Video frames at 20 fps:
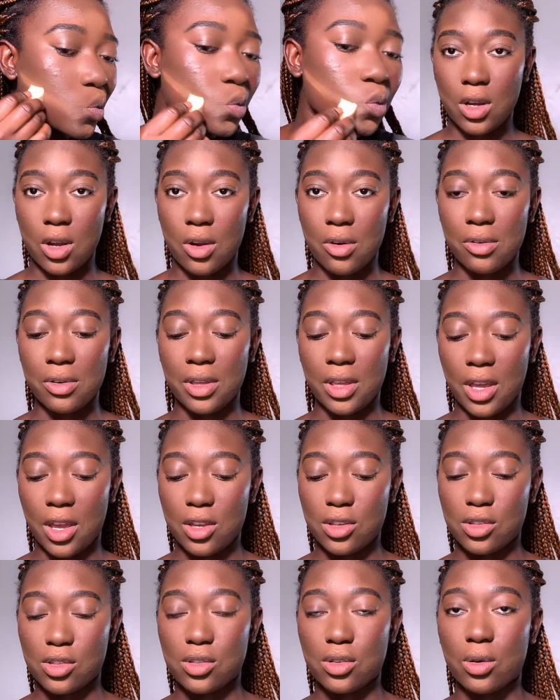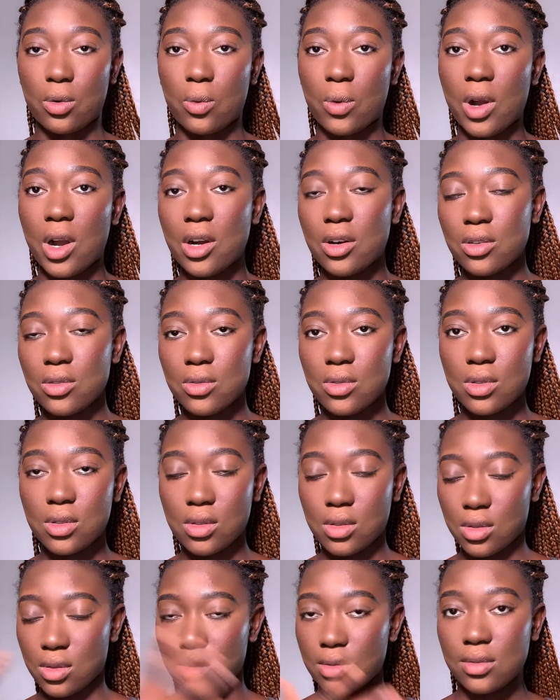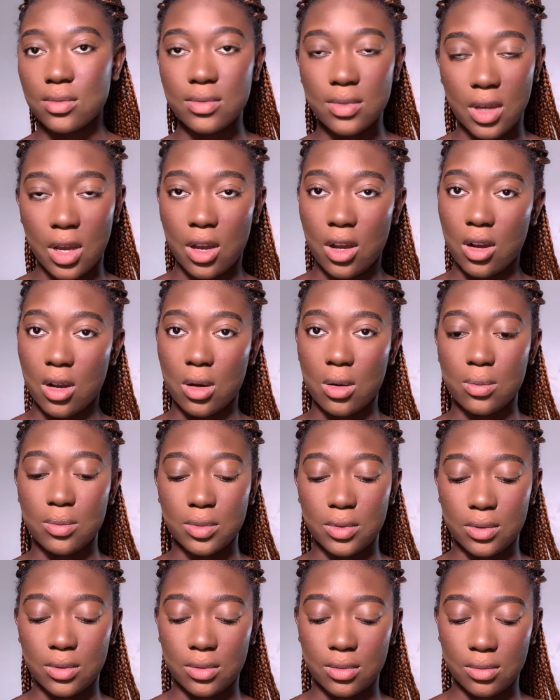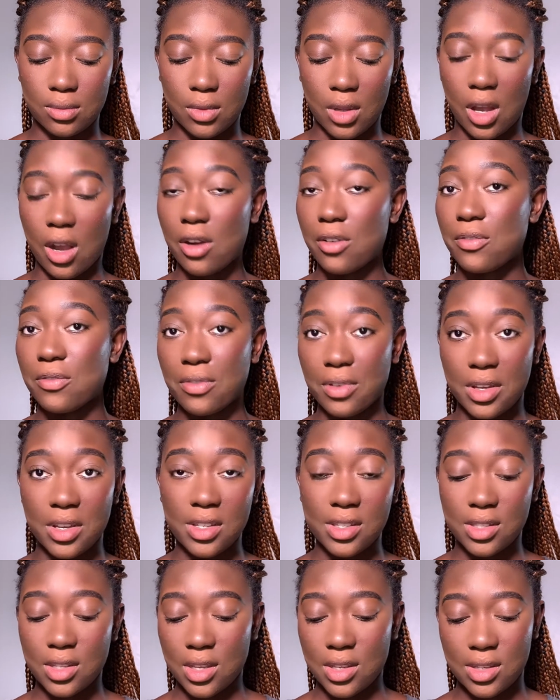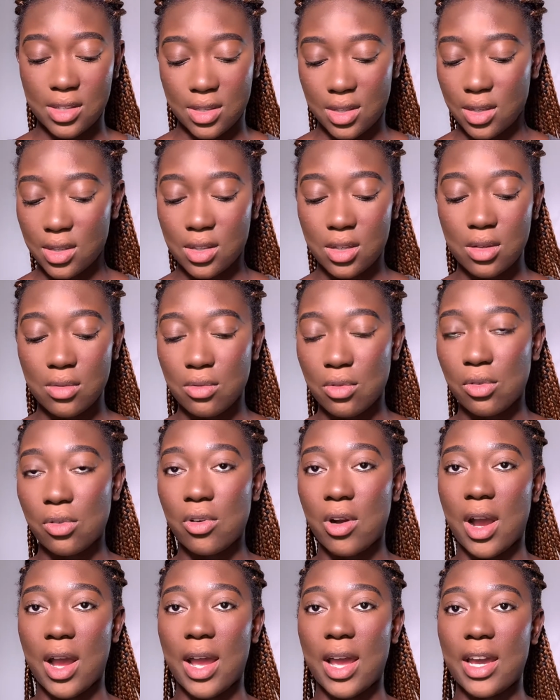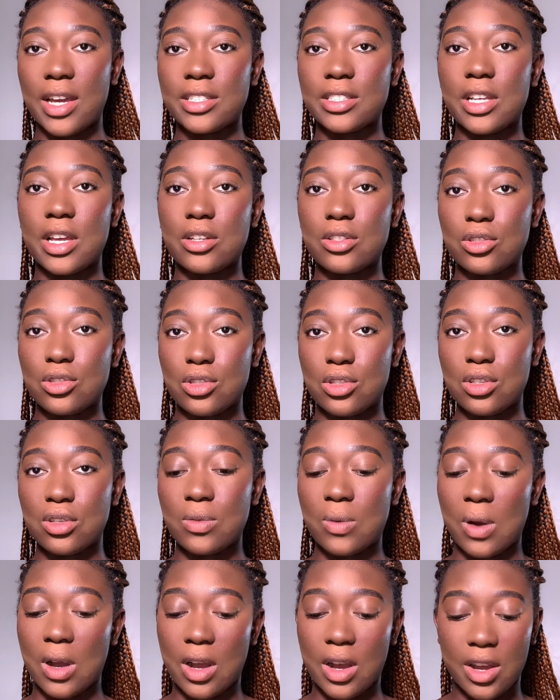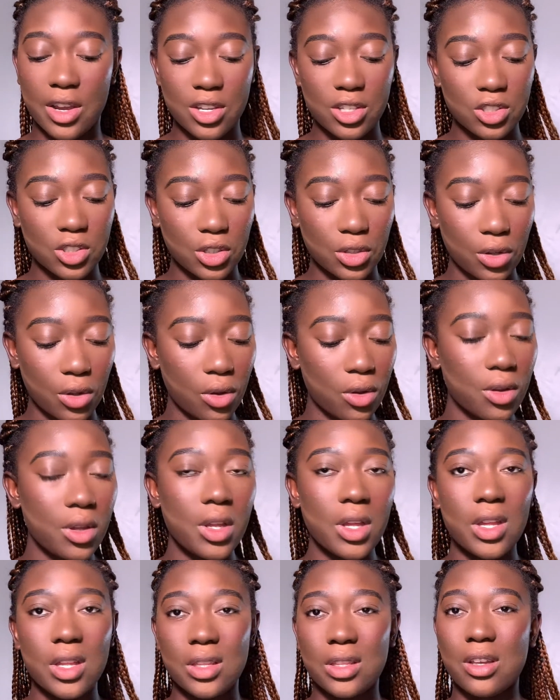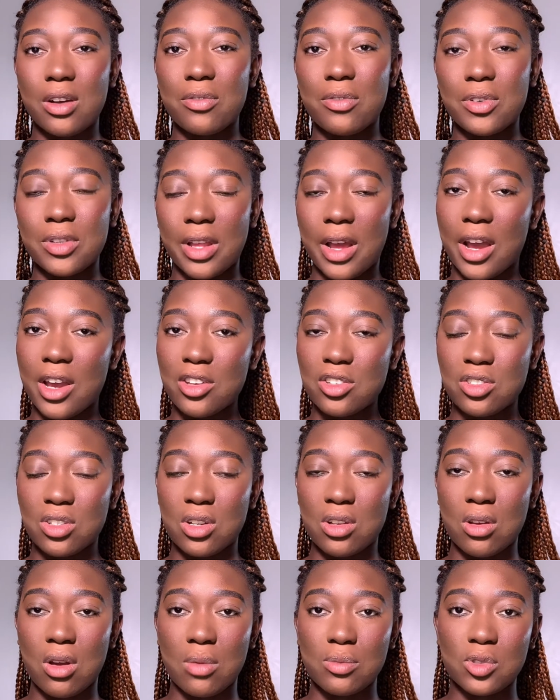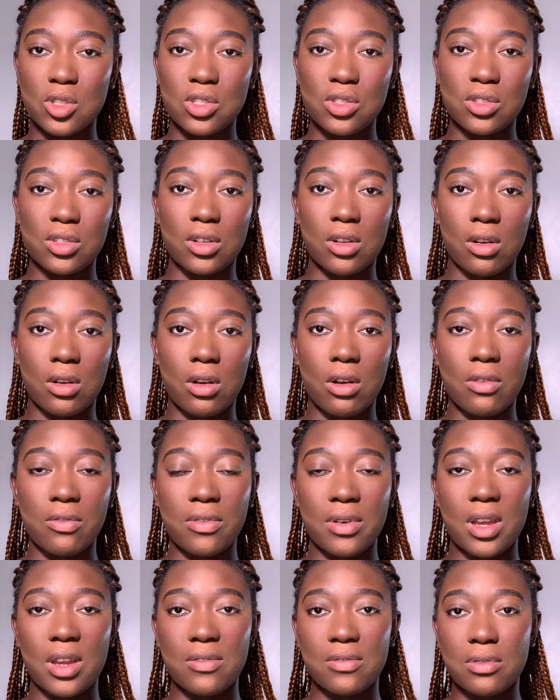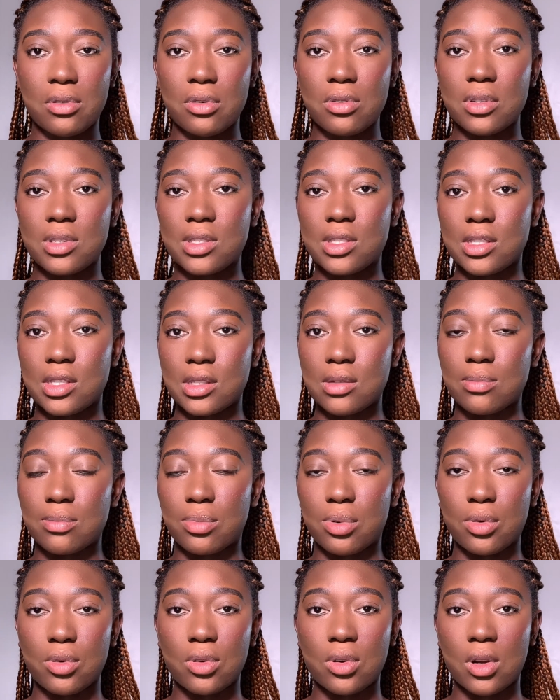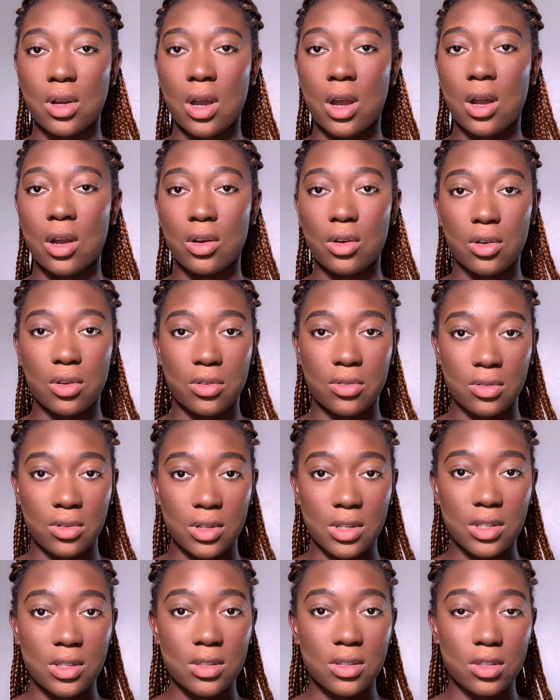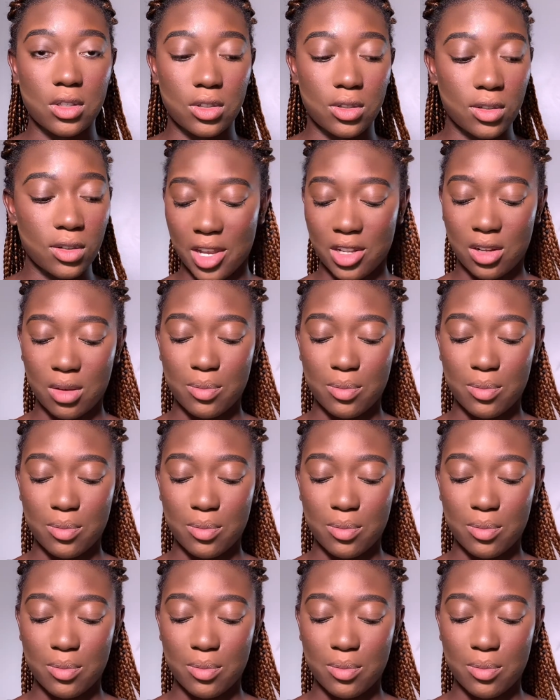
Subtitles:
Okay, so whilst our face is setting, we'll go ahead and do our eyeshadow. Now for the eyeshadow, I'm just gonna go for a very simple cut crease look.